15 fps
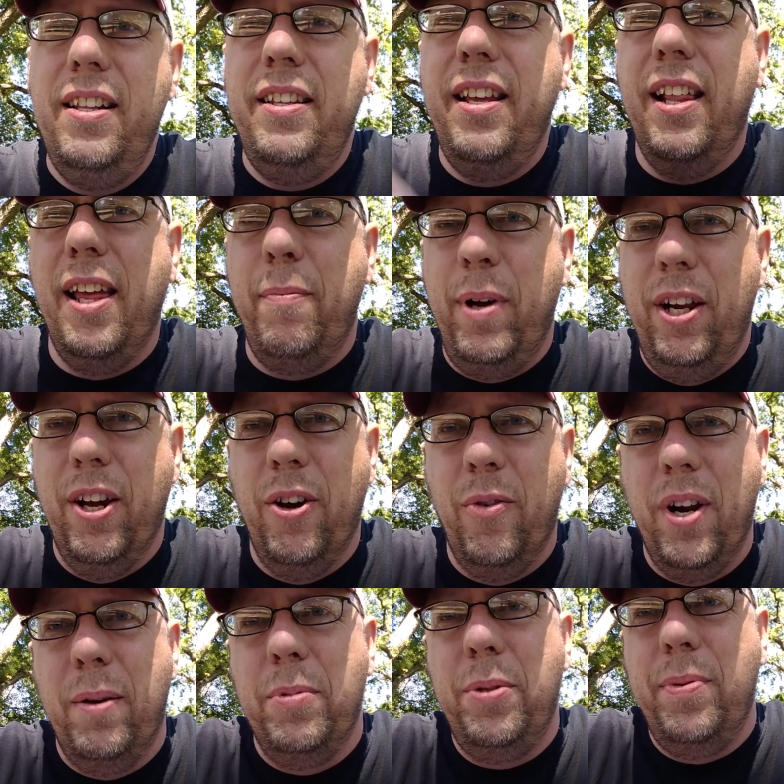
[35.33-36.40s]
to let me know
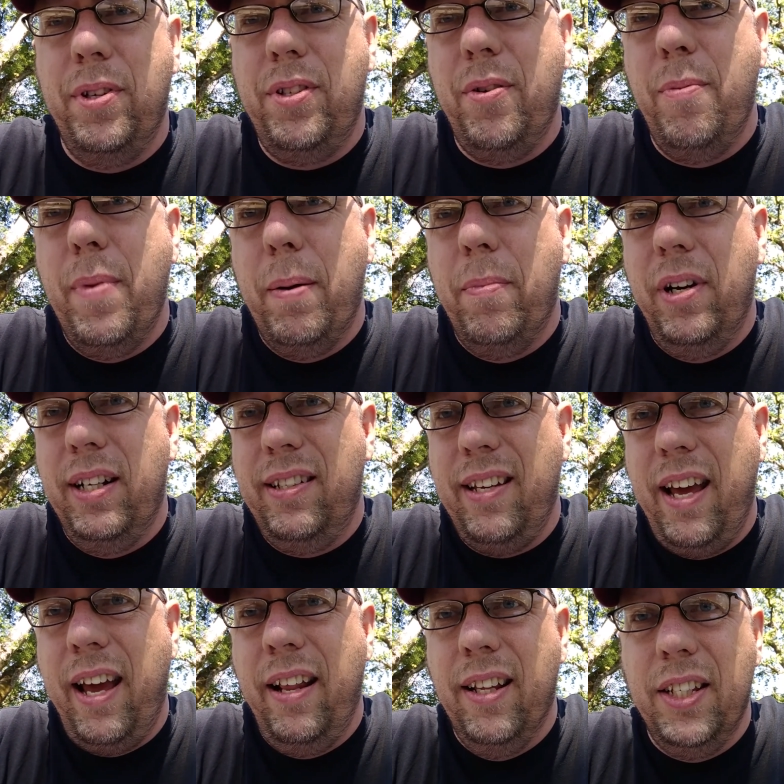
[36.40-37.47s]
what I'm supposed to remember to
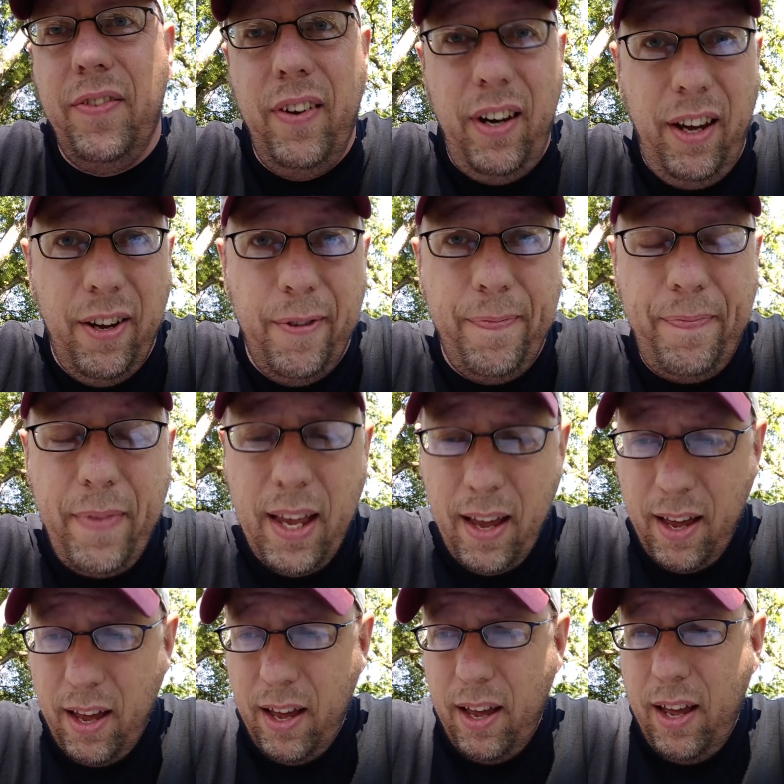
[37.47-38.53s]
say in this video.
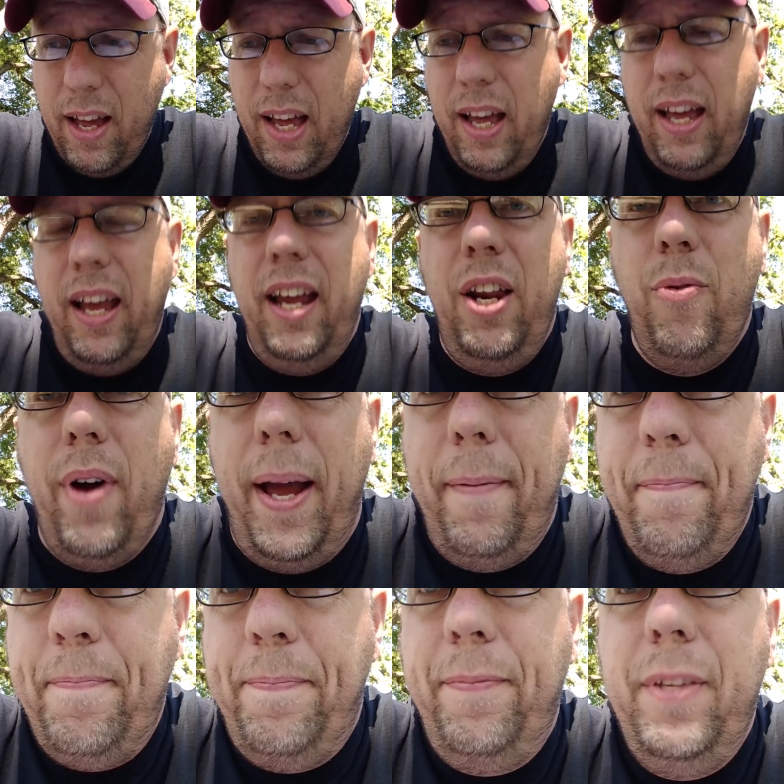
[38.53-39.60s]
Anyway,
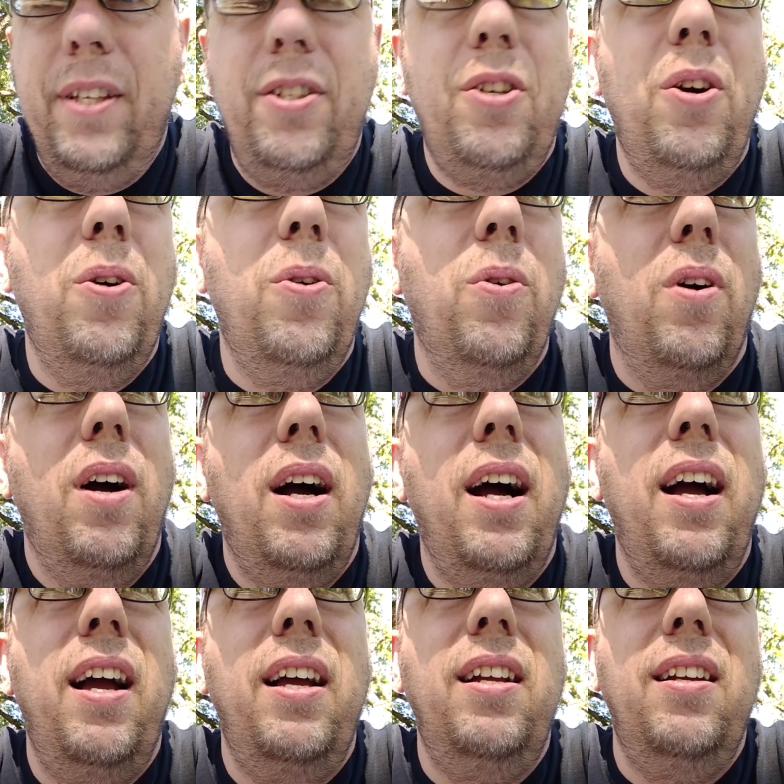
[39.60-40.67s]
so
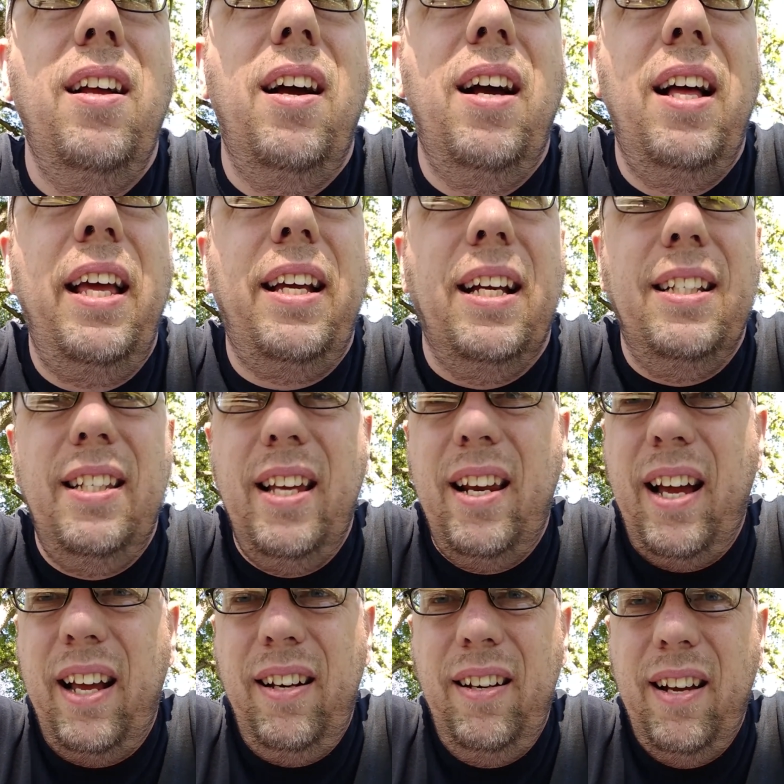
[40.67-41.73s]
like I said,
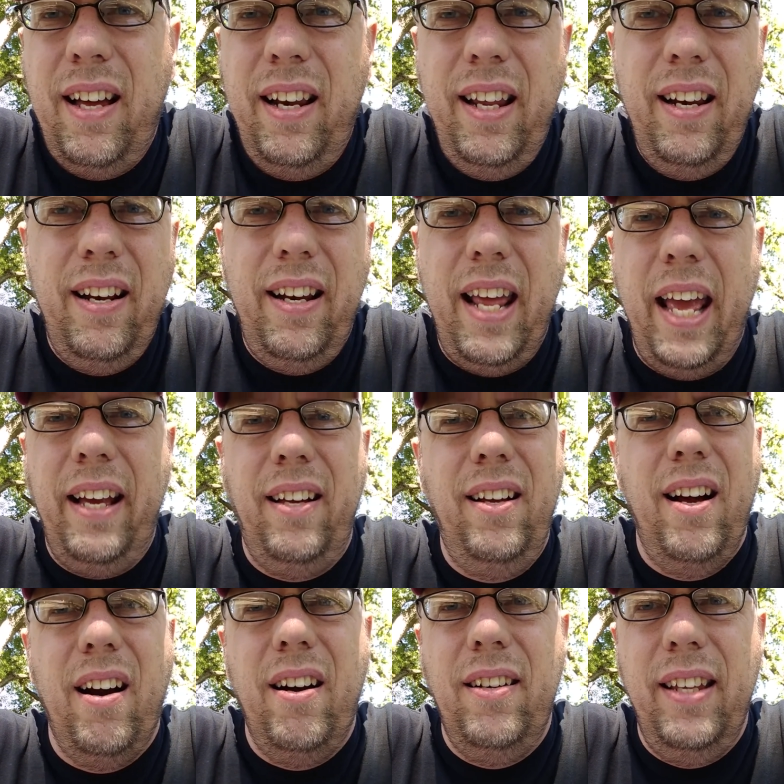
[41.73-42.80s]
I didn't take
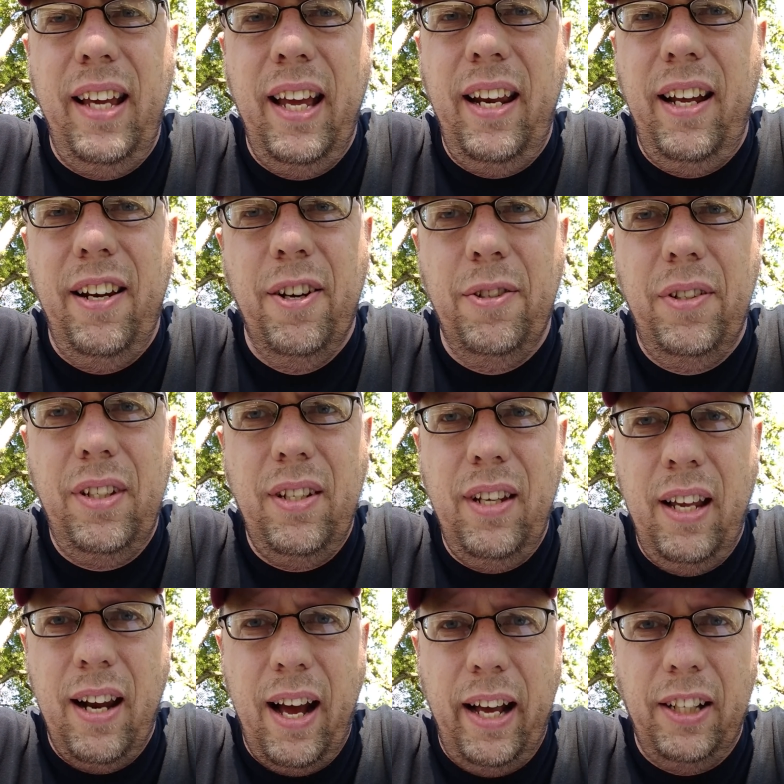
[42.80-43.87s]
hardly any notes
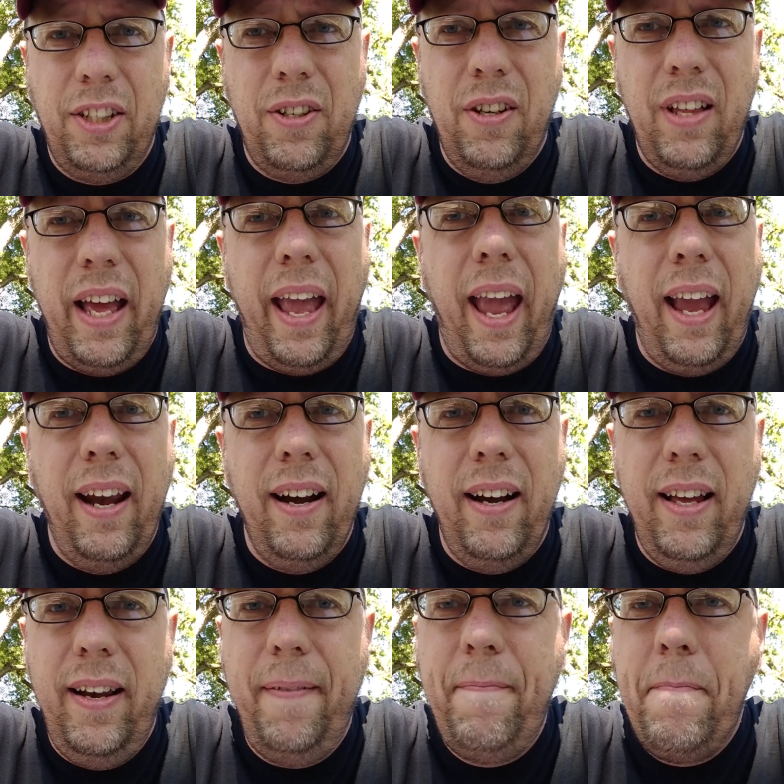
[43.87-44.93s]
in high school. I hated
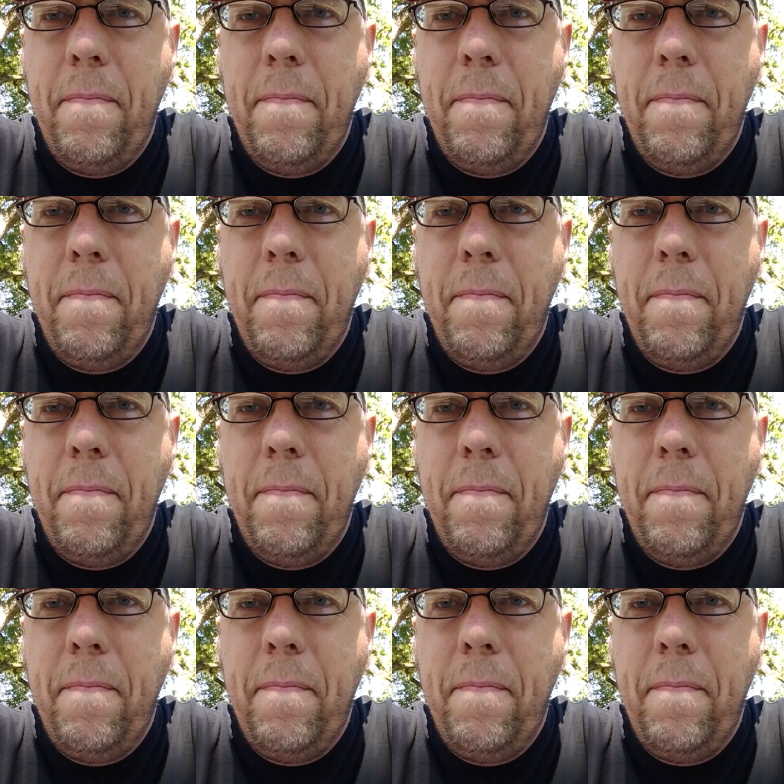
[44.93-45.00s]
it.